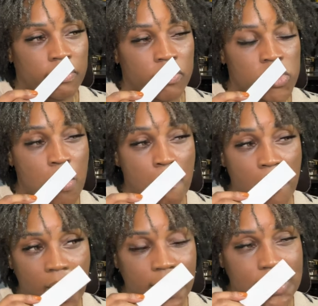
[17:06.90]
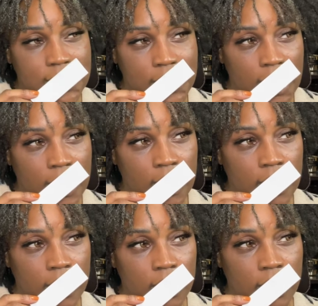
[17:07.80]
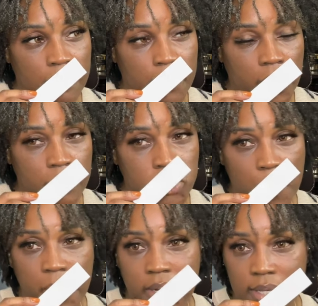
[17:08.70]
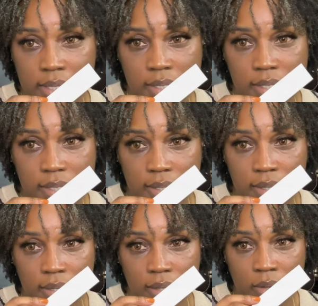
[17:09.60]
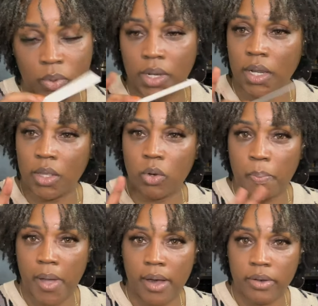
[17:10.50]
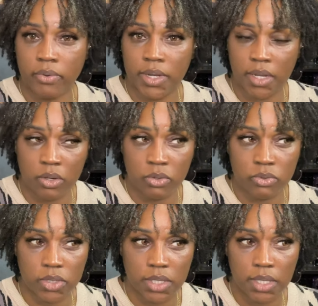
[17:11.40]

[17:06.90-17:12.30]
you might say Plum Japanese with a little powdery note.